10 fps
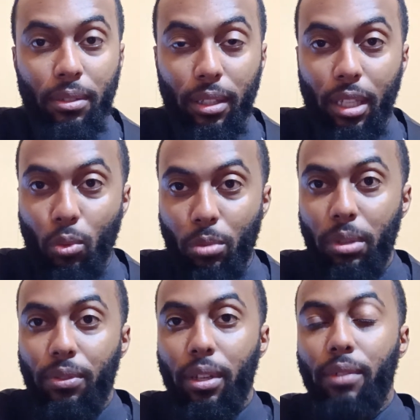that they will
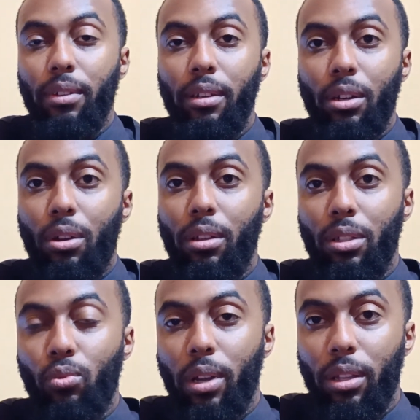be forgiven and all
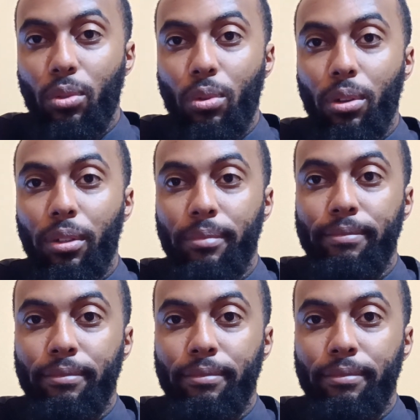is well in the world.